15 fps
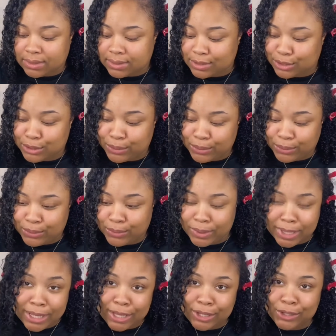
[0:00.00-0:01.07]
so
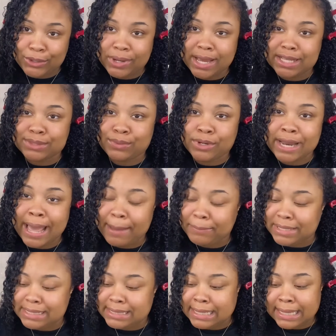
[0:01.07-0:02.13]
you guys will not be
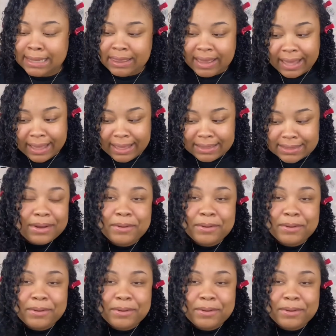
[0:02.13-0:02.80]
seeing that,